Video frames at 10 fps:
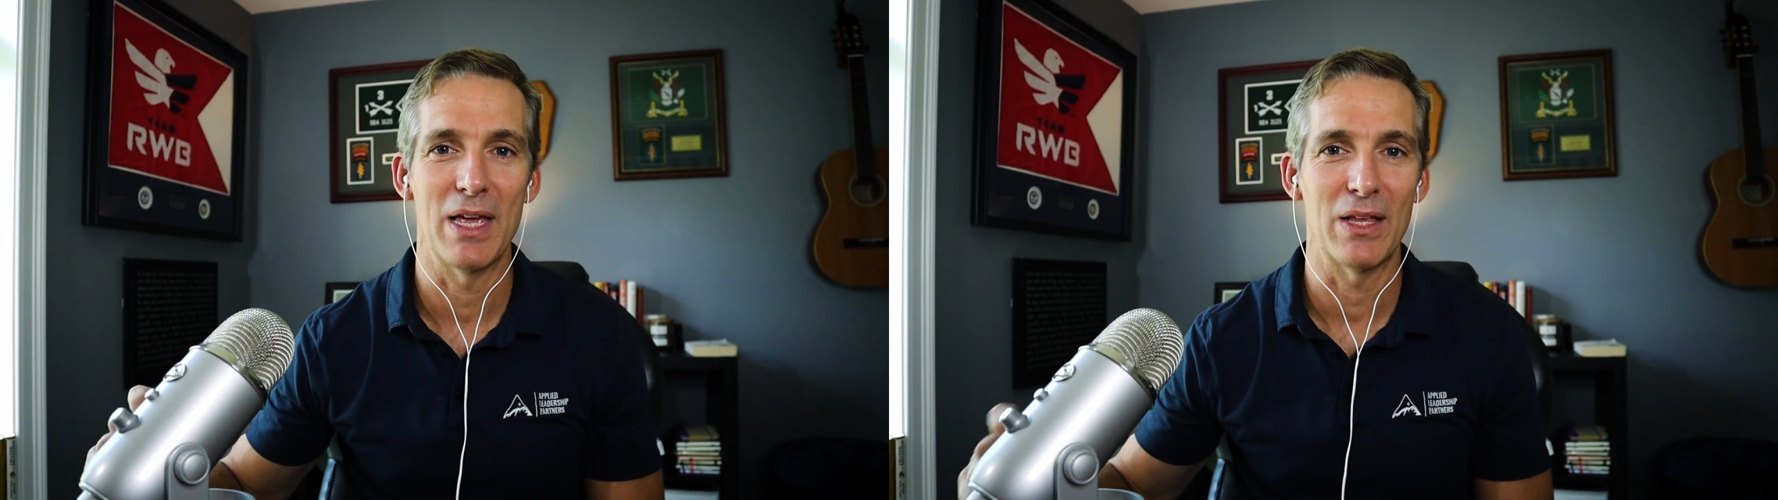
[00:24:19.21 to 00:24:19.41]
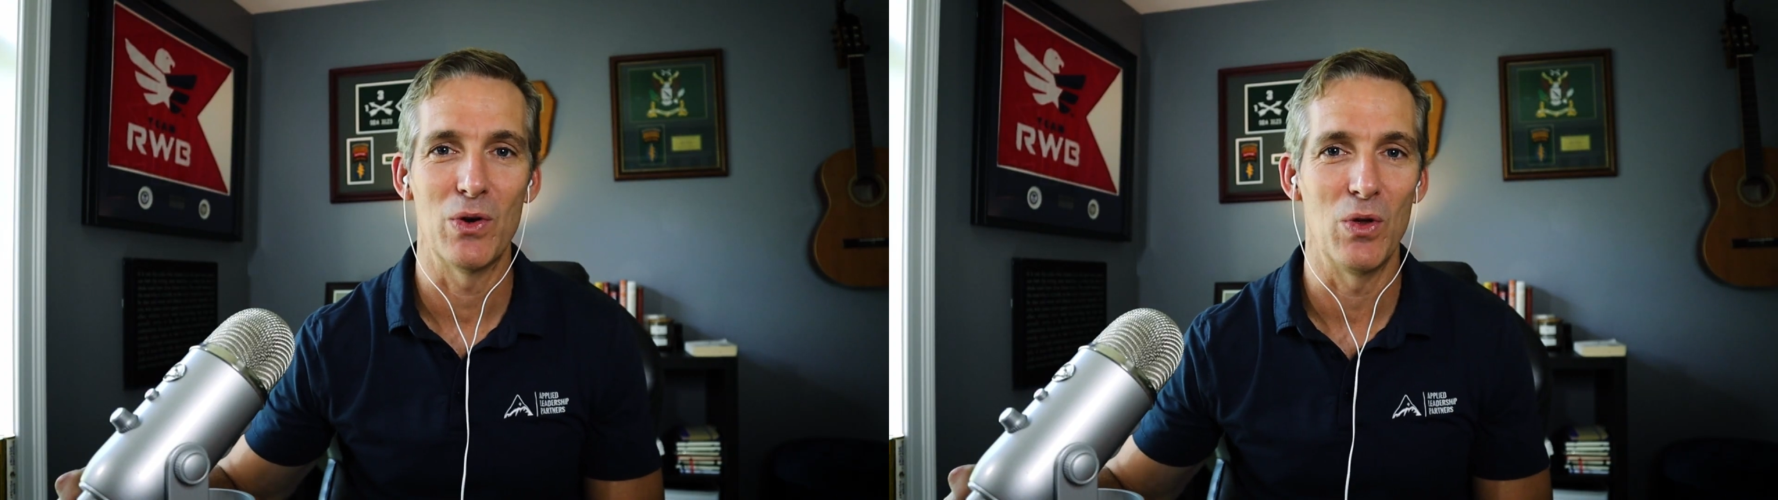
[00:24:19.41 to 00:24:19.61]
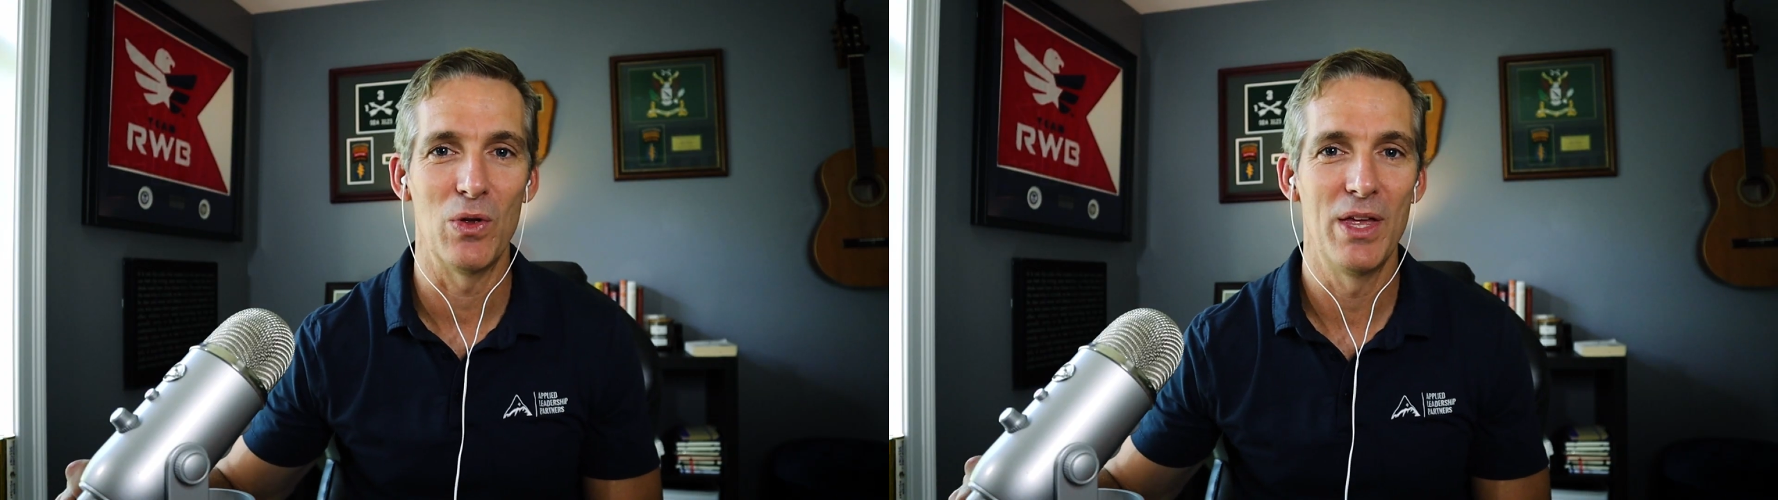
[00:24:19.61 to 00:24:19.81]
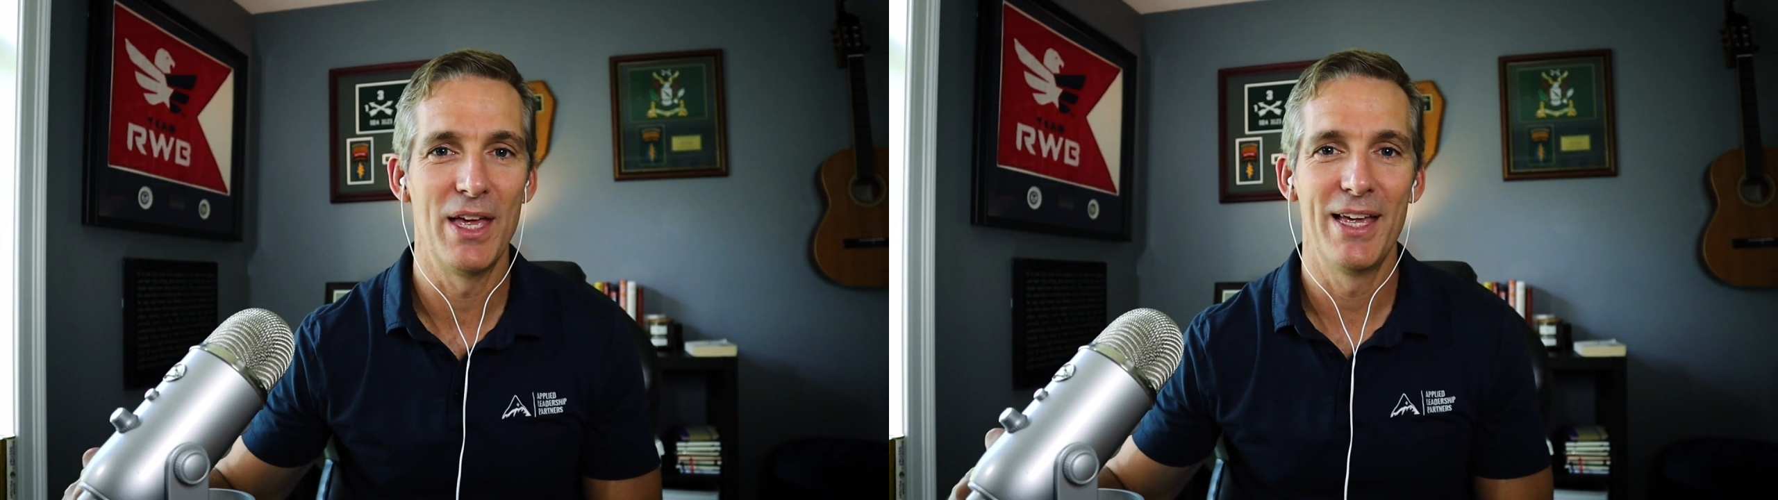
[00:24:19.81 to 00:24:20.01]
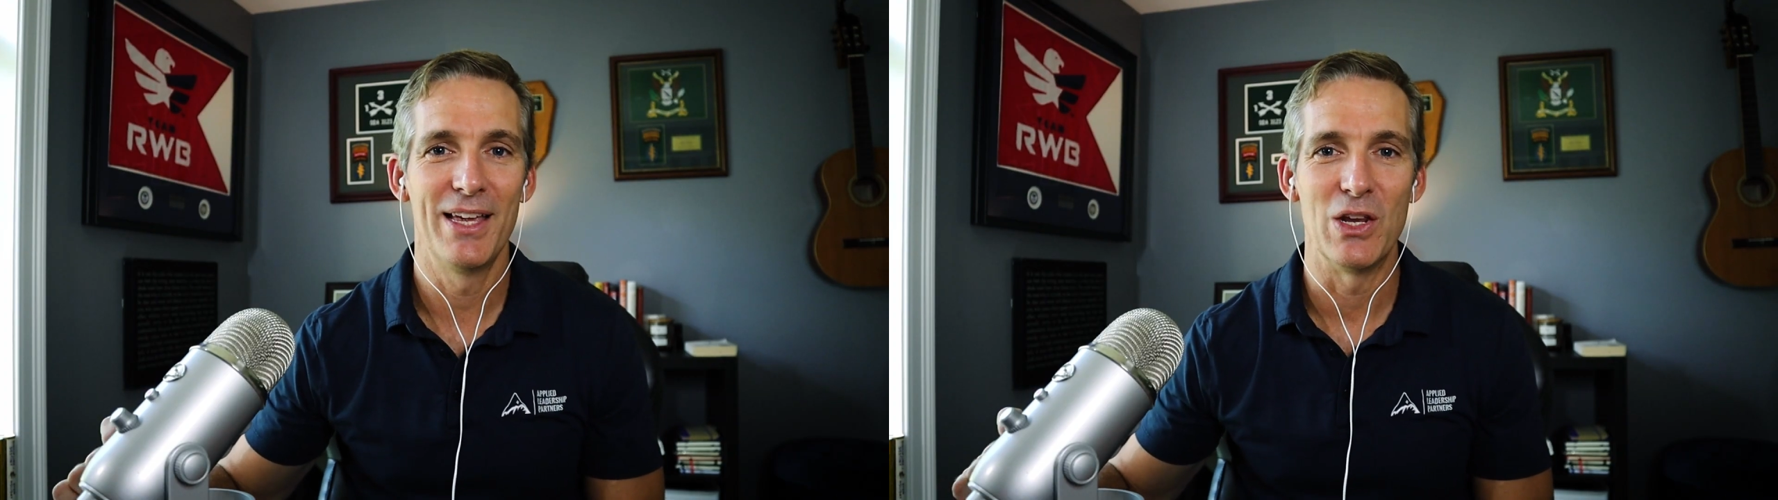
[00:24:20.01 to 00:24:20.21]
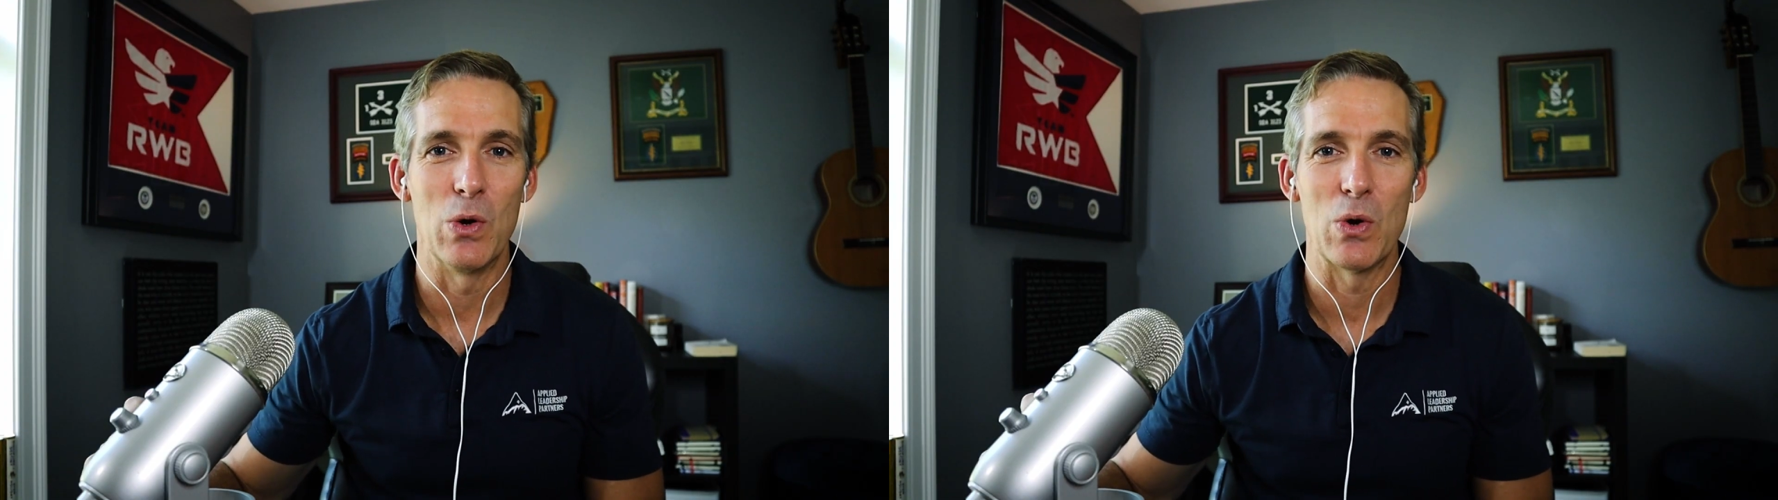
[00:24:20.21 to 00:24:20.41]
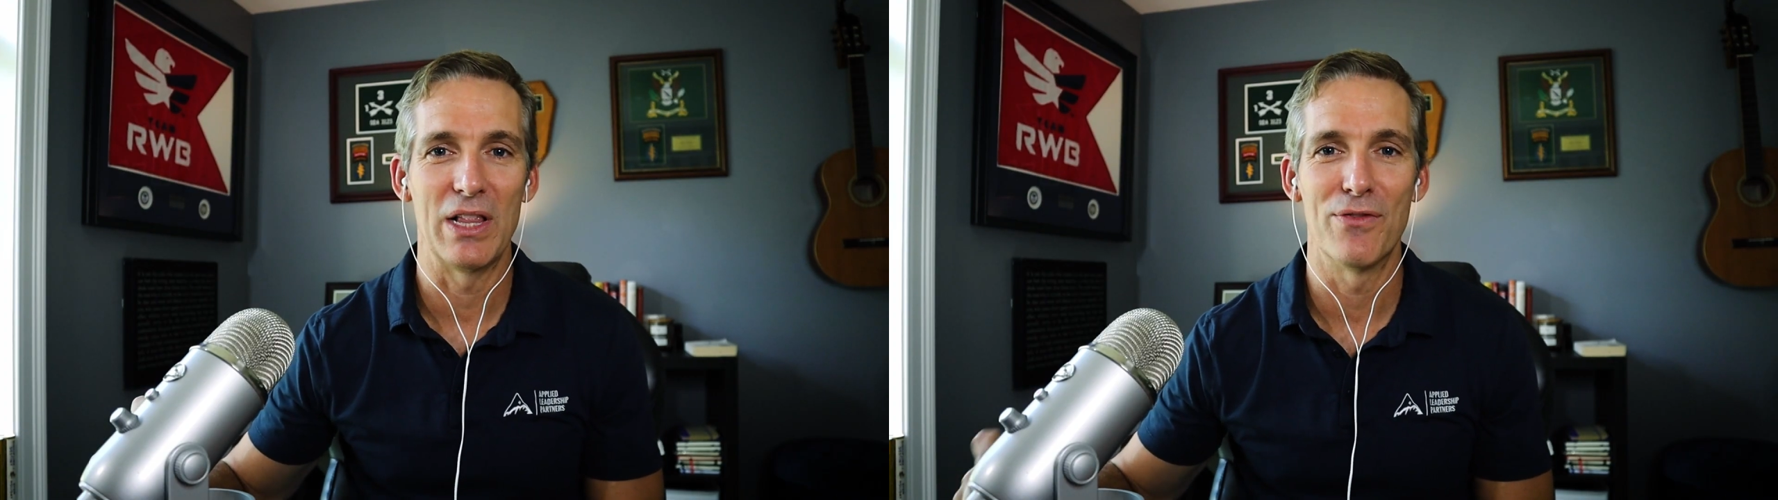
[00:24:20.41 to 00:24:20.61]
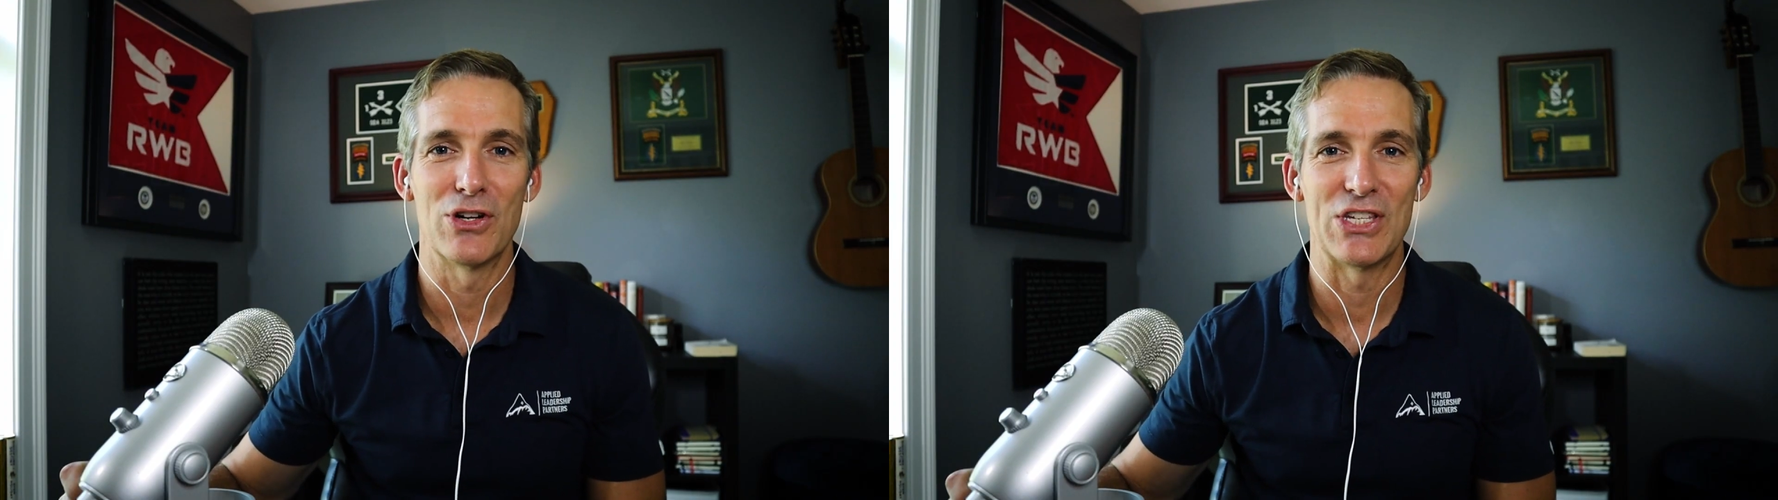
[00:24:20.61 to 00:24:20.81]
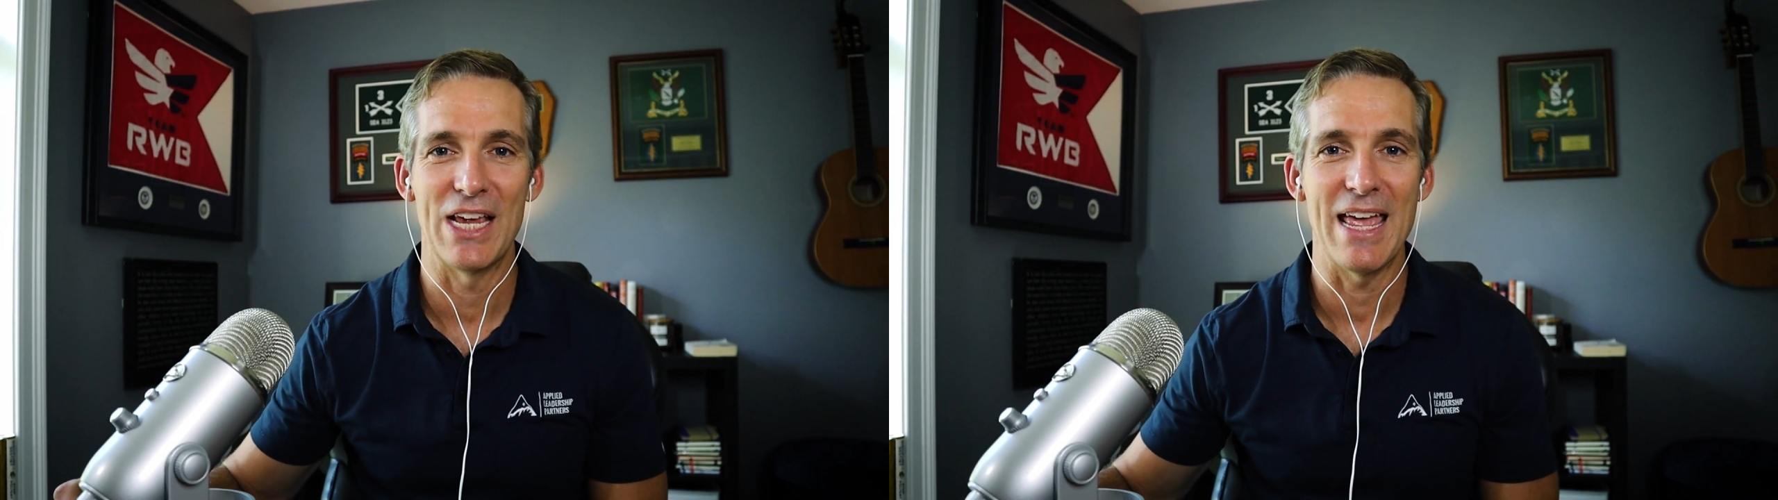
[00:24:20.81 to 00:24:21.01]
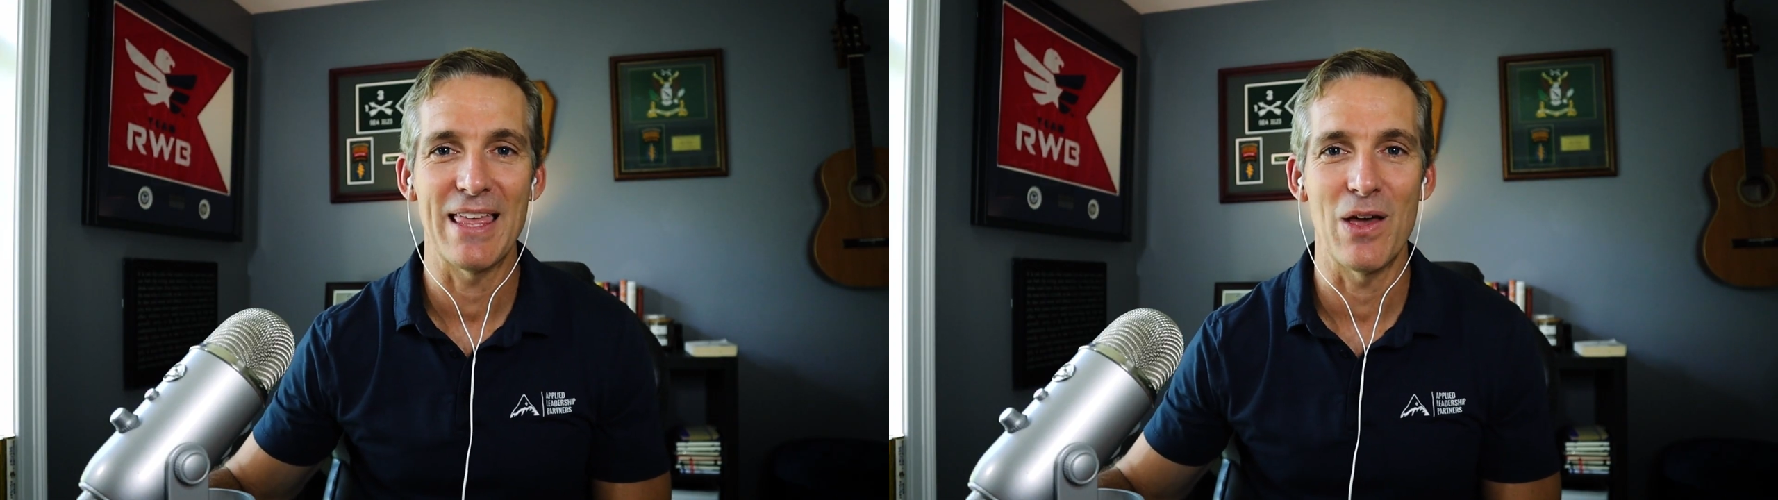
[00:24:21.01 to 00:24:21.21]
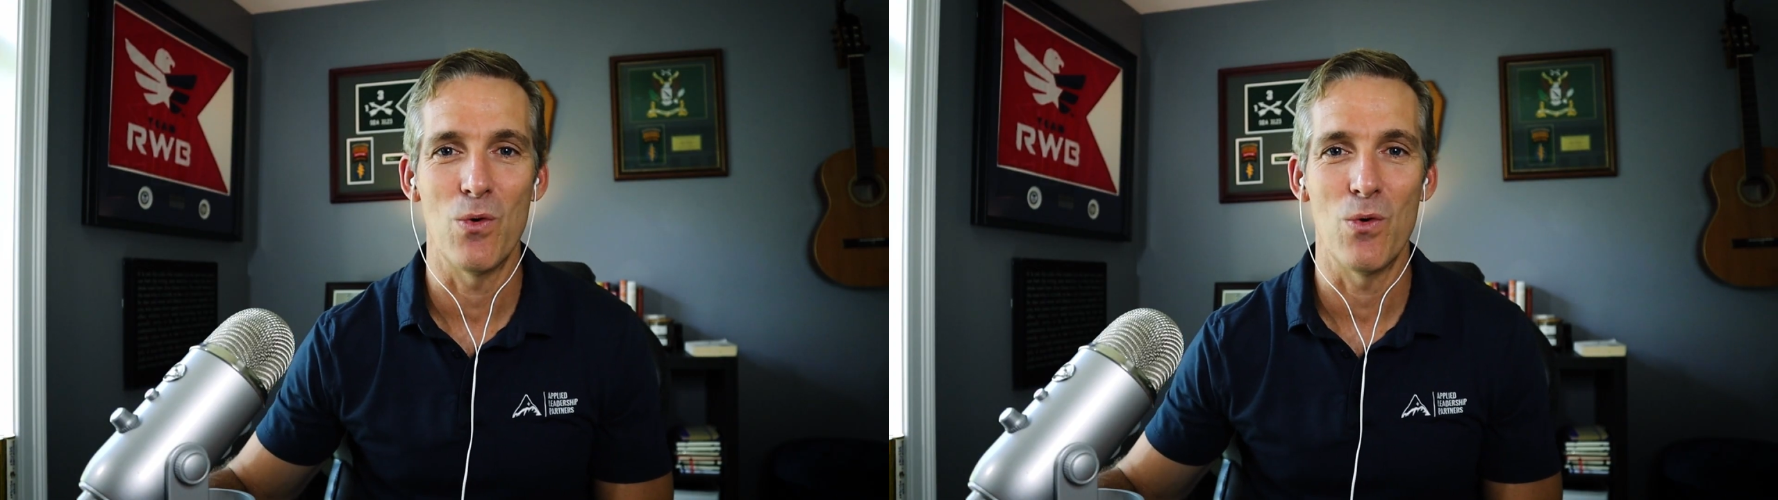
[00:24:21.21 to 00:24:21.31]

like little, clever saying that